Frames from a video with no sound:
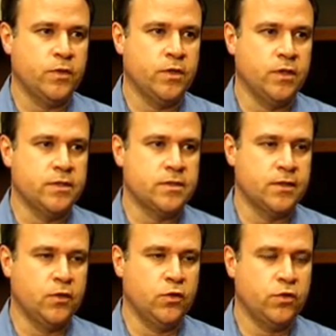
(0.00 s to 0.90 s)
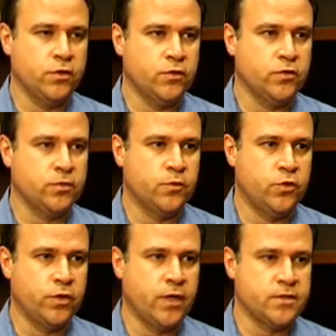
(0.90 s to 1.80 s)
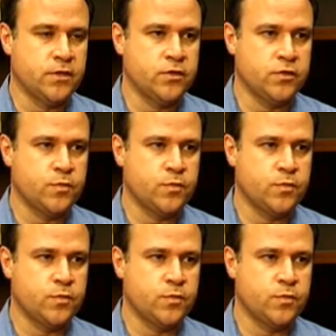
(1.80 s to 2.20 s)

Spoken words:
holistic look at your organization's